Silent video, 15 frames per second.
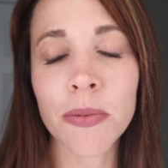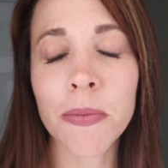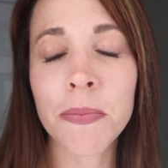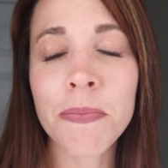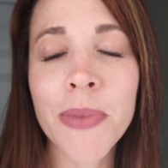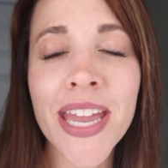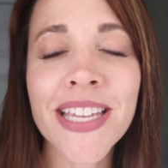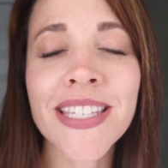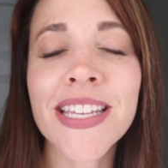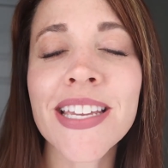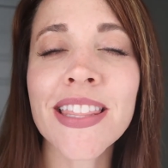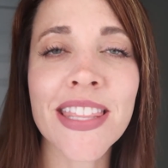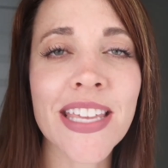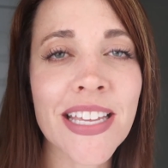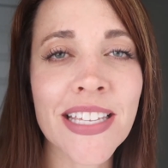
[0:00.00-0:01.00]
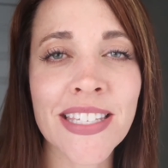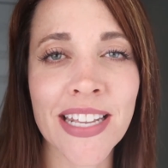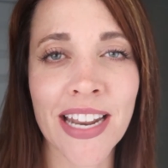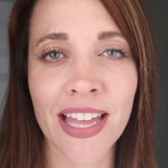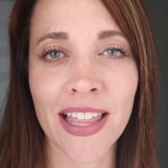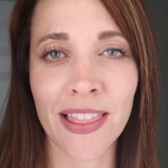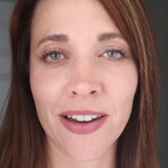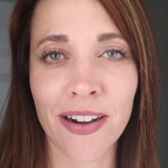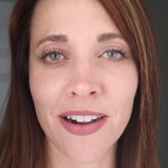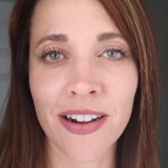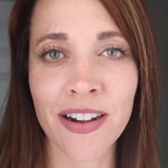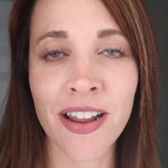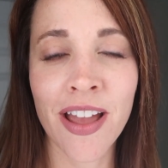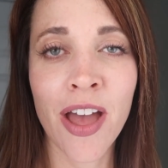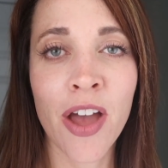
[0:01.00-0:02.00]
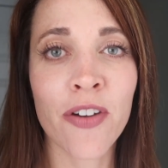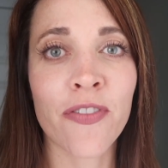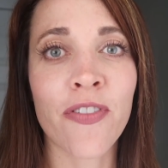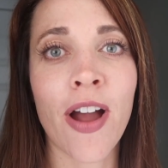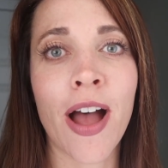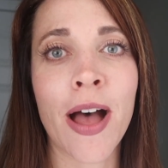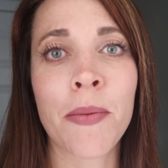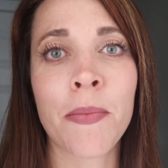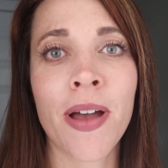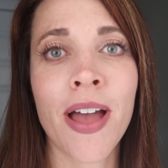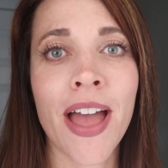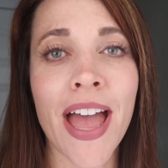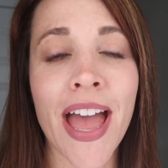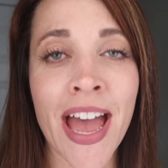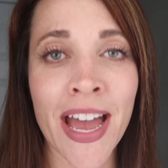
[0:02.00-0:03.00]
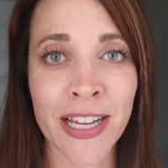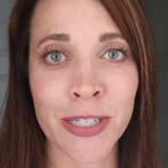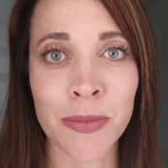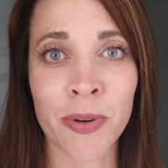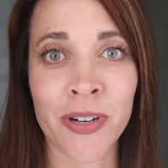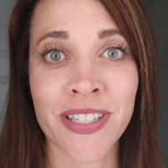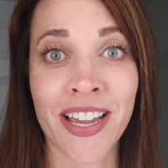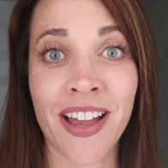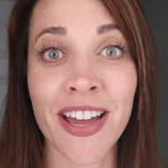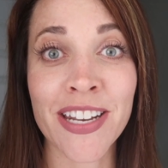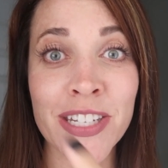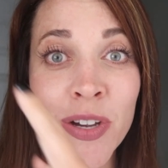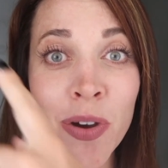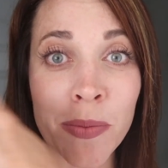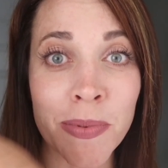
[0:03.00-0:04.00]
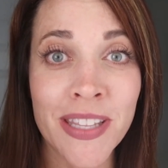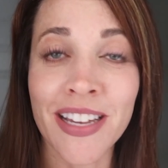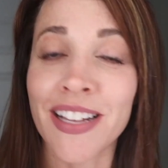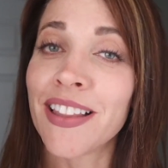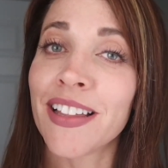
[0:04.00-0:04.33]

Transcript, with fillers: some amazing things that I learned from experts. I got to go up to the